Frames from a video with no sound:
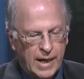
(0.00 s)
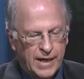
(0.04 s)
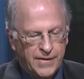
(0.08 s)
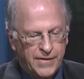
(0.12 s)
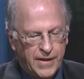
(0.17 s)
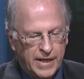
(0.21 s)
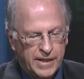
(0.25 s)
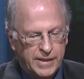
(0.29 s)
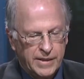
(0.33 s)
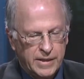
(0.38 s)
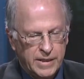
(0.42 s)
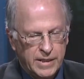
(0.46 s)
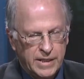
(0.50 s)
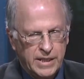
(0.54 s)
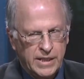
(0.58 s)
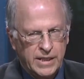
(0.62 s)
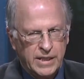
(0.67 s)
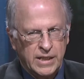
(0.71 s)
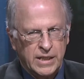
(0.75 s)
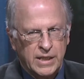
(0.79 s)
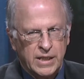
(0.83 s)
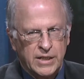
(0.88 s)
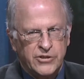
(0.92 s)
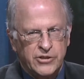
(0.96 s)
I think
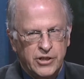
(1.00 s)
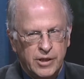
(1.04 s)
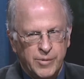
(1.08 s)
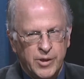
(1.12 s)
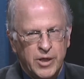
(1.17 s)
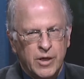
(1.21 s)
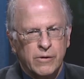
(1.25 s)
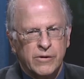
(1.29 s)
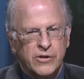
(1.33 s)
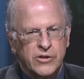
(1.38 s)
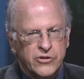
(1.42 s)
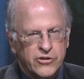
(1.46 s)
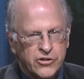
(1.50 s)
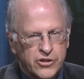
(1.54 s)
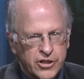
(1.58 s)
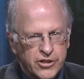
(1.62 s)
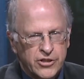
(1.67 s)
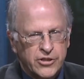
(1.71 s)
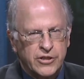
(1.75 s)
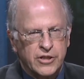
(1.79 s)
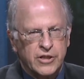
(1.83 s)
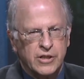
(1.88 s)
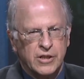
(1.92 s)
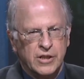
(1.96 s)
the uh, CBO
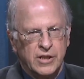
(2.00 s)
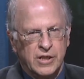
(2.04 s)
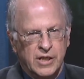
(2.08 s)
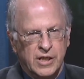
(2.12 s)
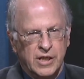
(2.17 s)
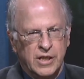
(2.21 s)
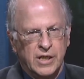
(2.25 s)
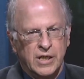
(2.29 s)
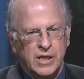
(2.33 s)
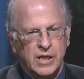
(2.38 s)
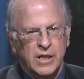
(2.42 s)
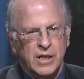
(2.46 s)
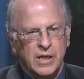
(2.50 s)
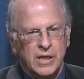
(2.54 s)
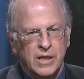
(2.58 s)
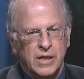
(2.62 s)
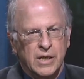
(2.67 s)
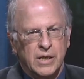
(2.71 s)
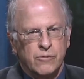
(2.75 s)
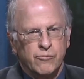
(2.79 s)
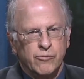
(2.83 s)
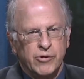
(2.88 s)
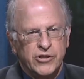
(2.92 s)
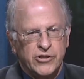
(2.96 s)
consistently
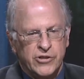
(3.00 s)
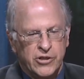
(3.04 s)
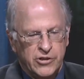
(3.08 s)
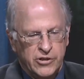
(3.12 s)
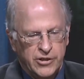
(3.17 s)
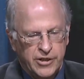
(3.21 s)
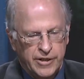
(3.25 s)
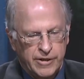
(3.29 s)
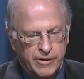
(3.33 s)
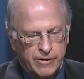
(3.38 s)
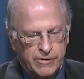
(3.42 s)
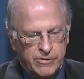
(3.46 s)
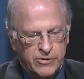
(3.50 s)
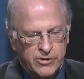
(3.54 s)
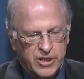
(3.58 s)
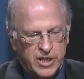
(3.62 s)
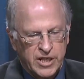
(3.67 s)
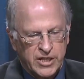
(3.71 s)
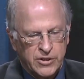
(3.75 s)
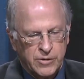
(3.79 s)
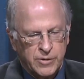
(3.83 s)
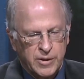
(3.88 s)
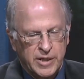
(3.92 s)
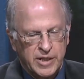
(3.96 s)
in recent years
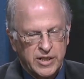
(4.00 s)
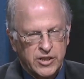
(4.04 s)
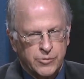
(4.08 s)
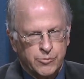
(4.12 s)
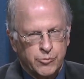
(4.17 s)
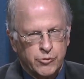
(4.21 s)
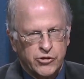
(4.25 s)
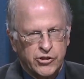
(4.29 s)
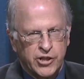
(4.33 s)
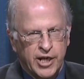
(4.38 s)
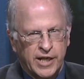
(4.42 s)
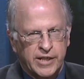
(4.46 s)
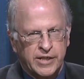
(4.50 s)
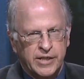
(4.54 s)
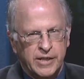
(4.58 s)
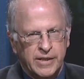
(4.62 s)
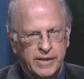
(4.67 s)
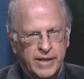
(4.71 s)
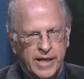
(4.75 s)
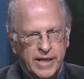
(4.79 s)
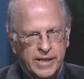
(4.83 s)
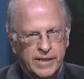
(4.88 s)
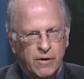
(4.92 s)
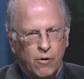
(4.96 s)
has, has projected
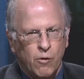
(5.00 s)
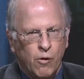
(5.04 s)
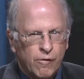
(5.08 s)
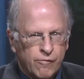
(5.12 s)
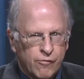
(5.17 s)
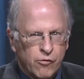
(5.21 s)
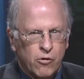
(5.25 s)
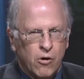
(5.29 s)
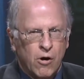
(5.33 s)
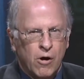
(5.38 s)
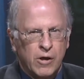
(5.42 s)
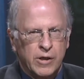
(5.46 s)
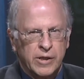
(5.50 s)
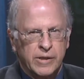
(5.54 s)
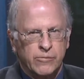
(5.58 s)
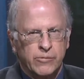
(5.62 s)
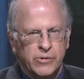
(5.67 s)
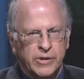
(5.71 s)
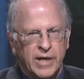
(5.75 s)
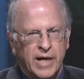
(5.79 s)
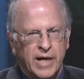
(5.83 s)
that overall it would